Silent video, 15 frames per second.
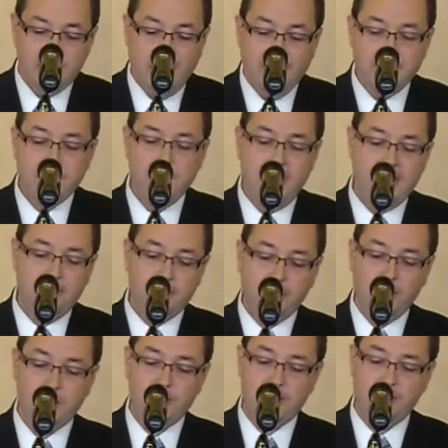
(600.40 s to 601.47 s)
So as the man
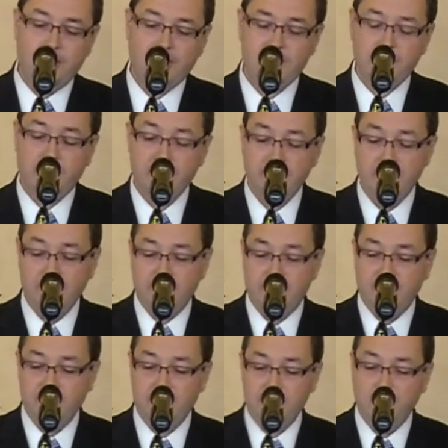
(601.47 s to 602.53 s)
approached the restaurant's
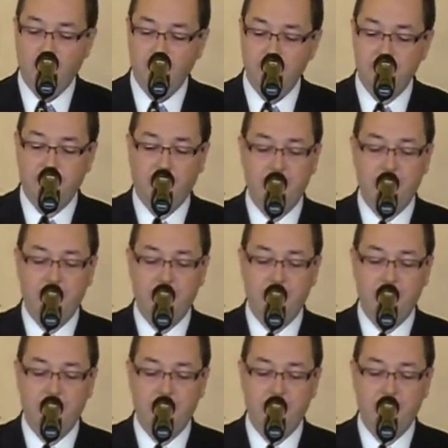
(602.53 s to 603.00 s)
entrance, the homeless